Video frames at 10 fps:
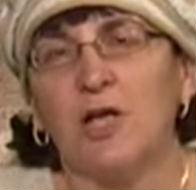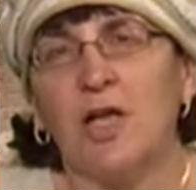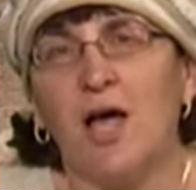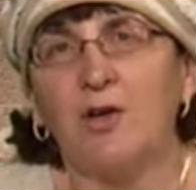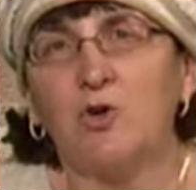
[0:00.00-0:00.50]

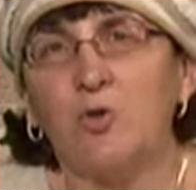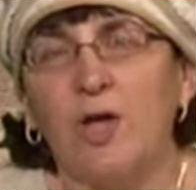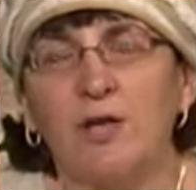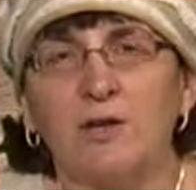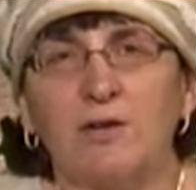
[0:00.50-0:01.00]
God
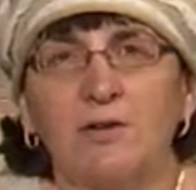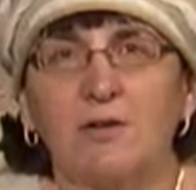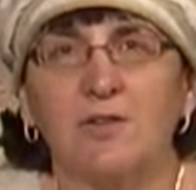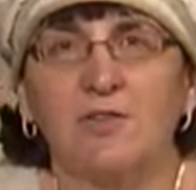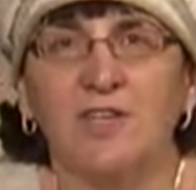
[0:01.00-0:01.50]
created
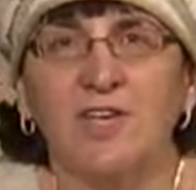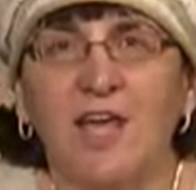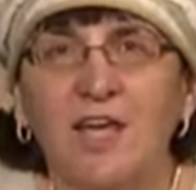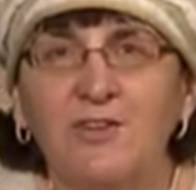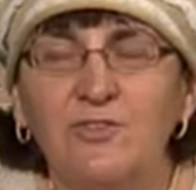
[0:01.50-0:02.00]
the
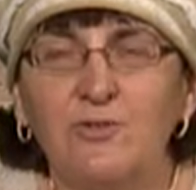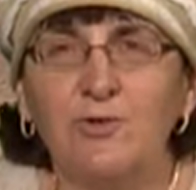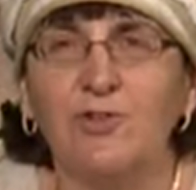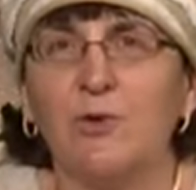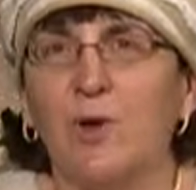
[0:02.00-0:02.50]
days.
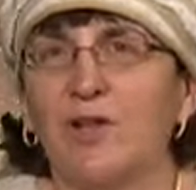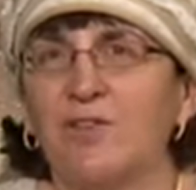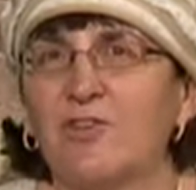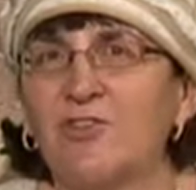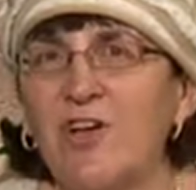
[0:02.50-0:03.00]
First, he
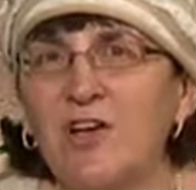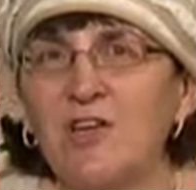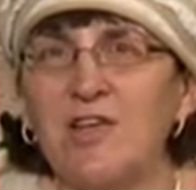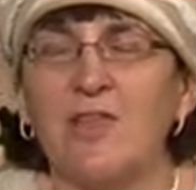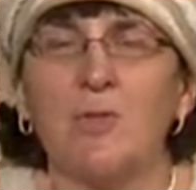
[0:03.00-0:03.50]
created the
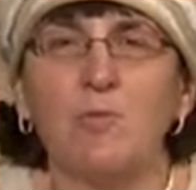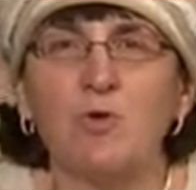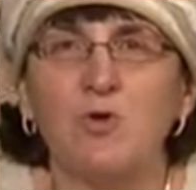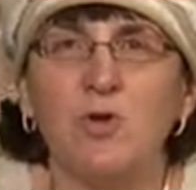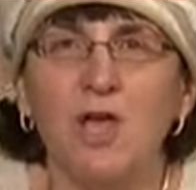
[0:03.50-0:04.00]
sun and the
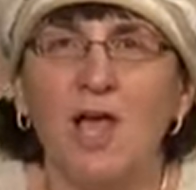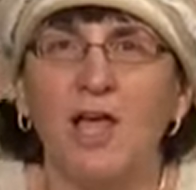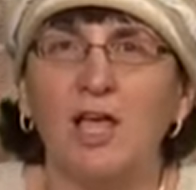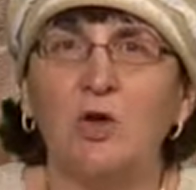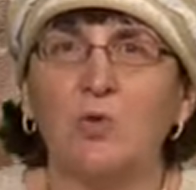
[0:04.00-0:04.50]
moon.
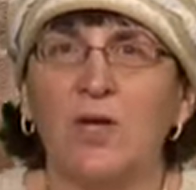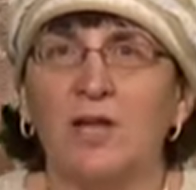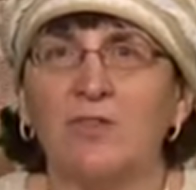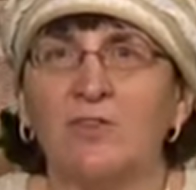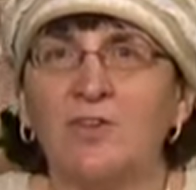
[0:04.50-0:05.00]
He
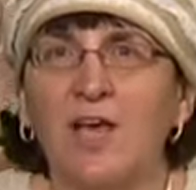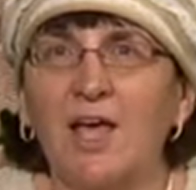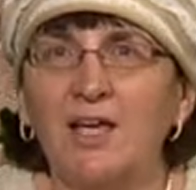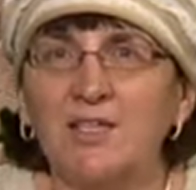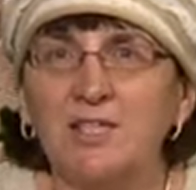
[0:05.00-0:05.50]
created the
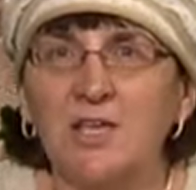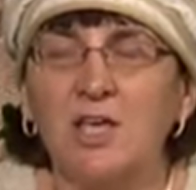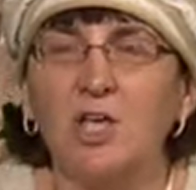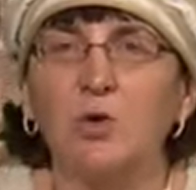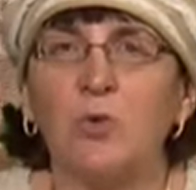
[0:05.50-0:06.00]
days.
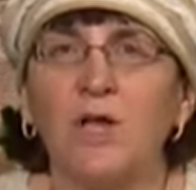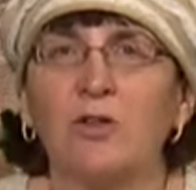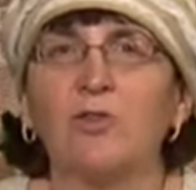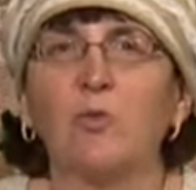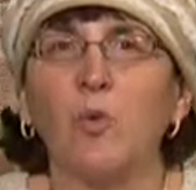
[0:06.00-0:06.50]
He
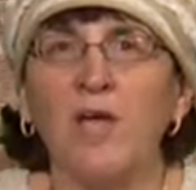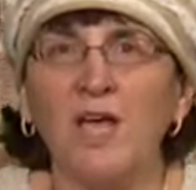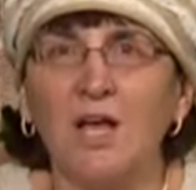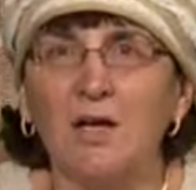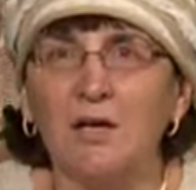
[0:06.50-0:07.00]
created the
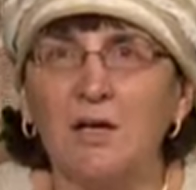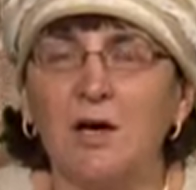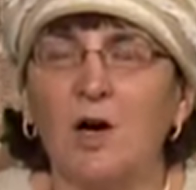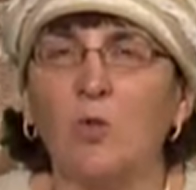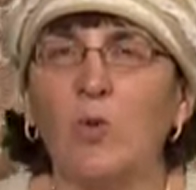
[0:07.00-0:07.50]
week.
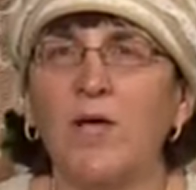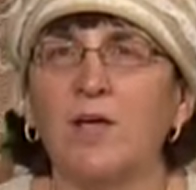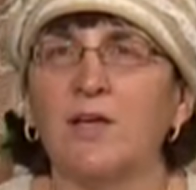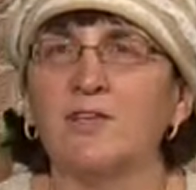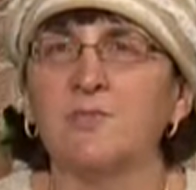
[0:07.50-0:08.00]
A
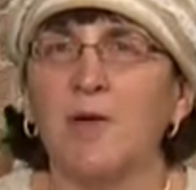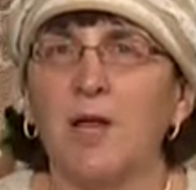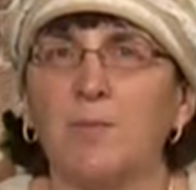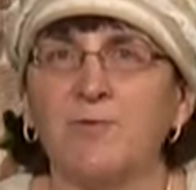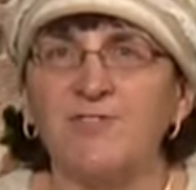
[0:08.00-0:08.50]
week is
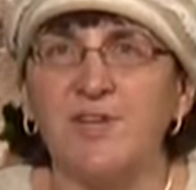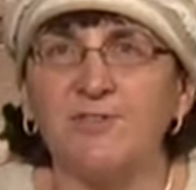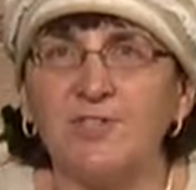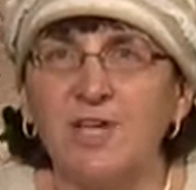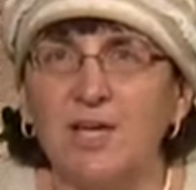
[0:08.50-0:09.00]
made up of
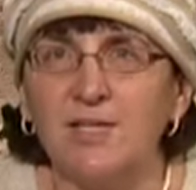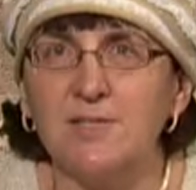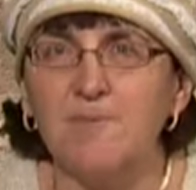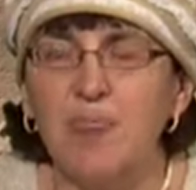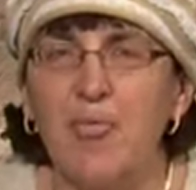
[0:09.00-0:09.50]
7
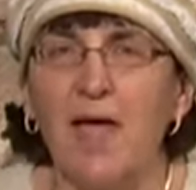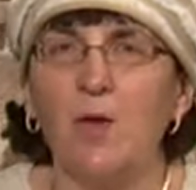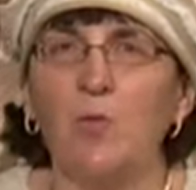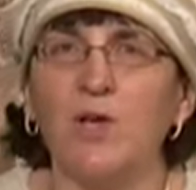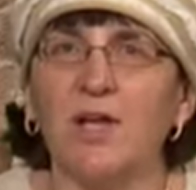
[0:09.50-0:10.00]
days.
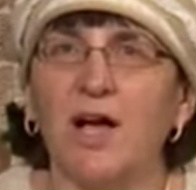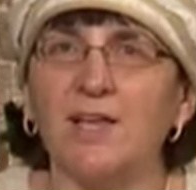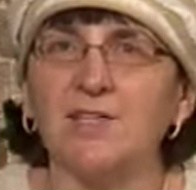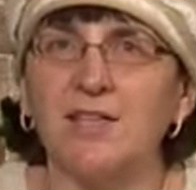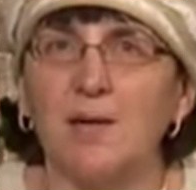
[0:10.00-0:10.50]
And when
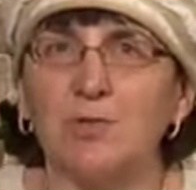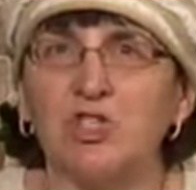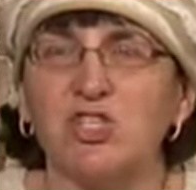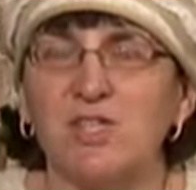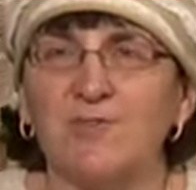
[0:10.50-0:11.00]
God
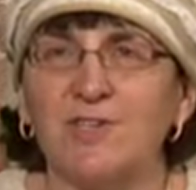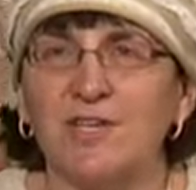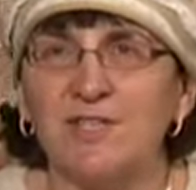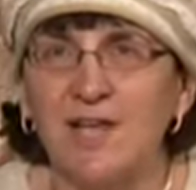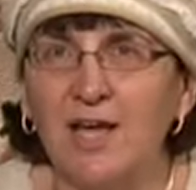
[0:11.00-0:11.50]
established a
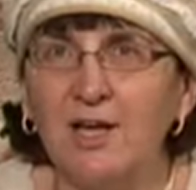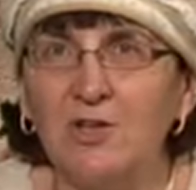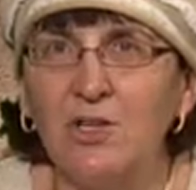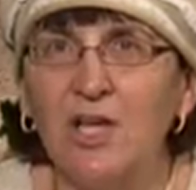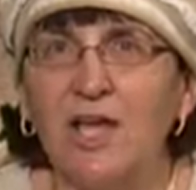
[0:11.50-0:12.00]
7-day
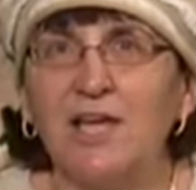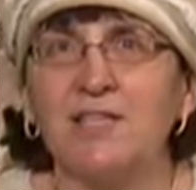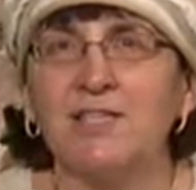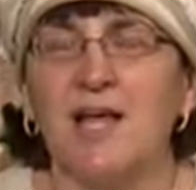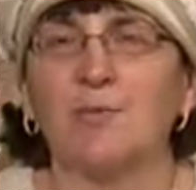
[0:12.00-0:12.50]
cycle, he
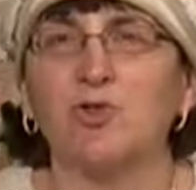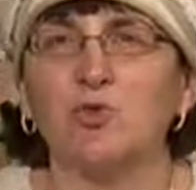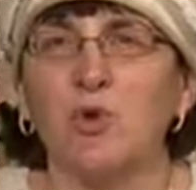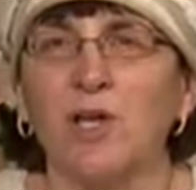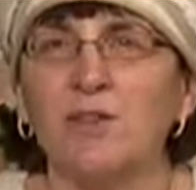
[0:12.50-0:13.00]

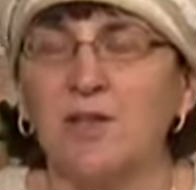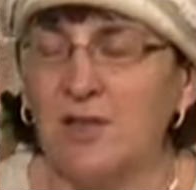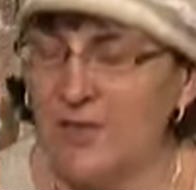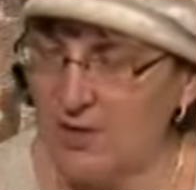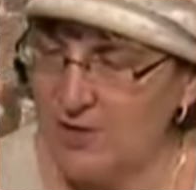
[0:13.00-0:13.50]
established right then
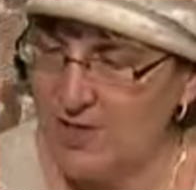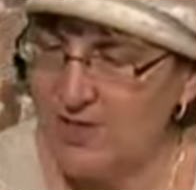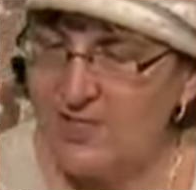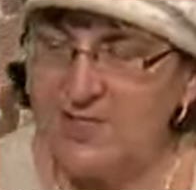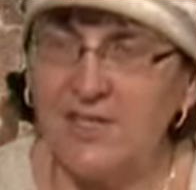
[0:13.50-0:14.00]
and there
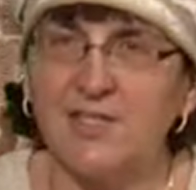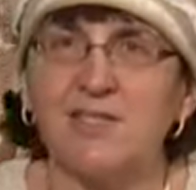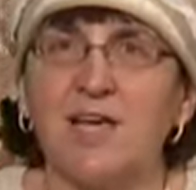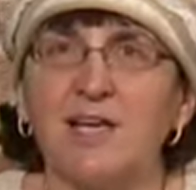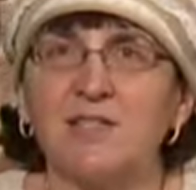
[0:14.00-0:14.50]
6
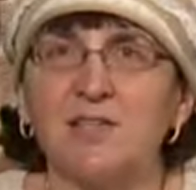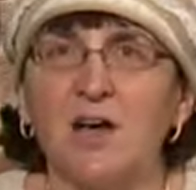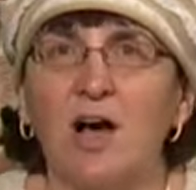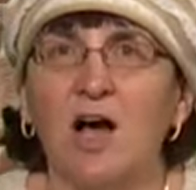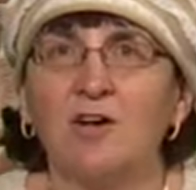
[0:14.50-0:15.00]
days
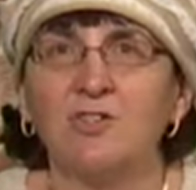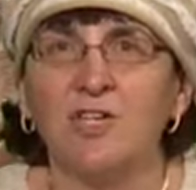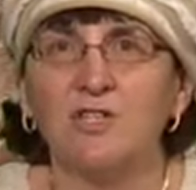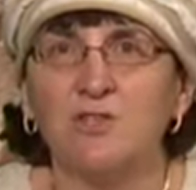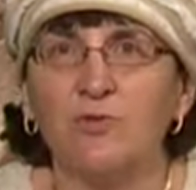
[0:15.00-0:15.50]
are
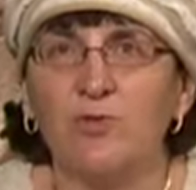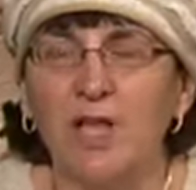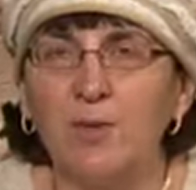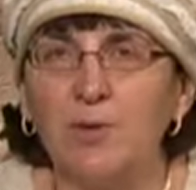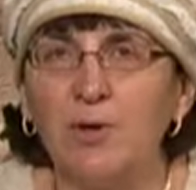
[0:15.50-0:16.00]
days of
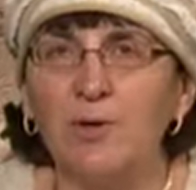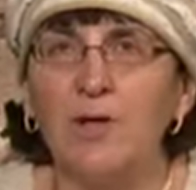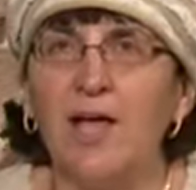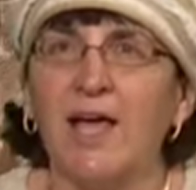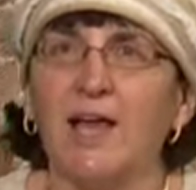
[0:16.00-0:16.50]
labor.
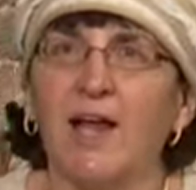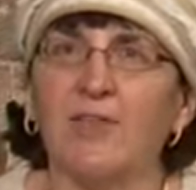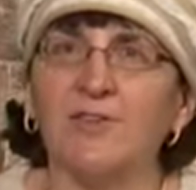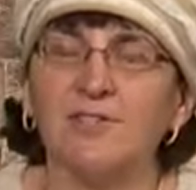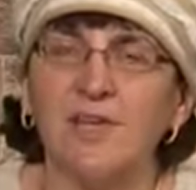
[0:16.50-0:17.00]
And
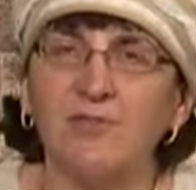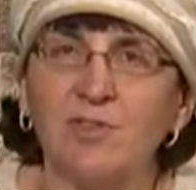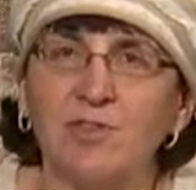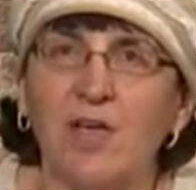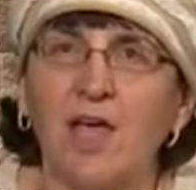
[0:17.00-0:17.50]
on the
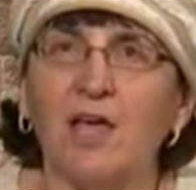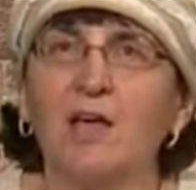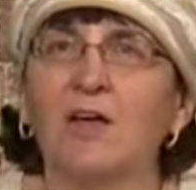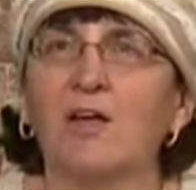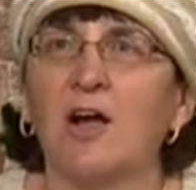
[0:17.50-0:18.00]
7th day,
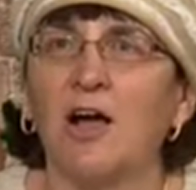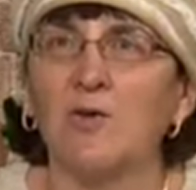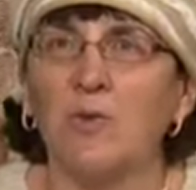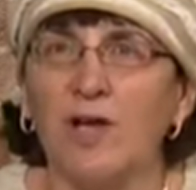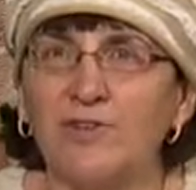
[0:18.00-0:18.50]

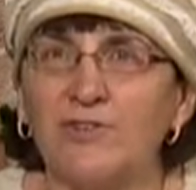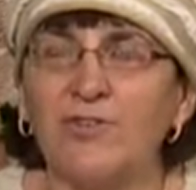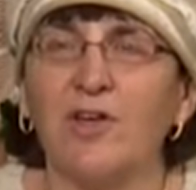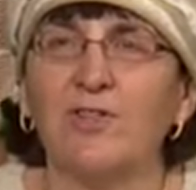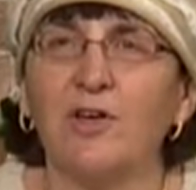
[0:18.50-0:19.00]
God
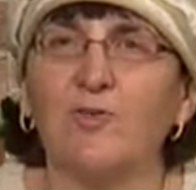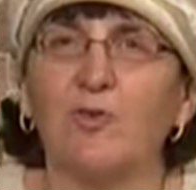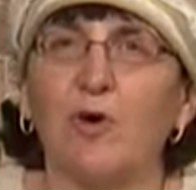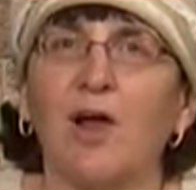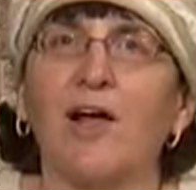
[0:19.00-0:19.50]
rests. And
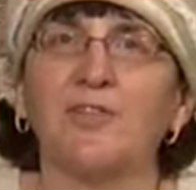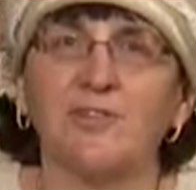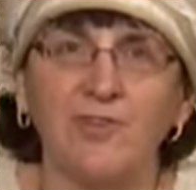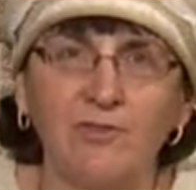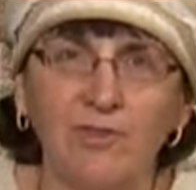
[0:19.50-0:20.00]
therefore, on the
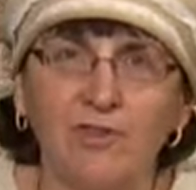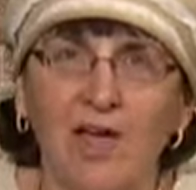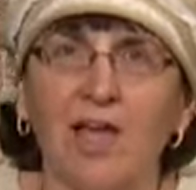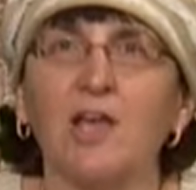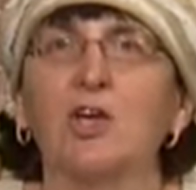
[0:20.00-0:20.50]
7th
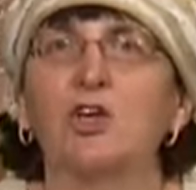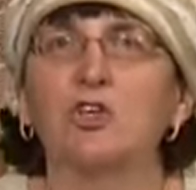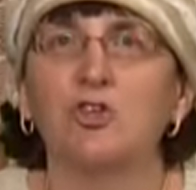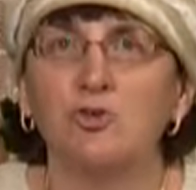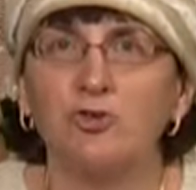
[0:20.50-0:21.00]
day,
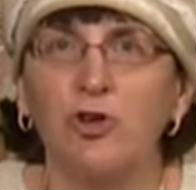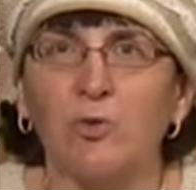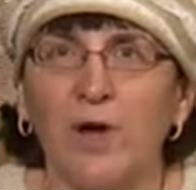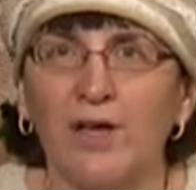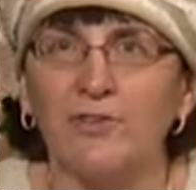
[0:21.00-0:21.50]
you
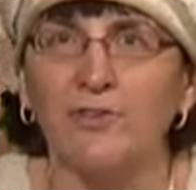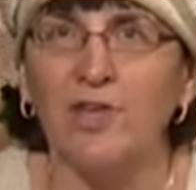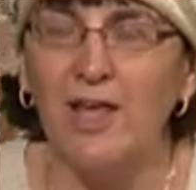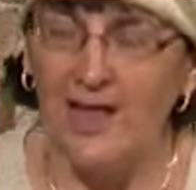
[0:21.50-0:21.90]
shall rest.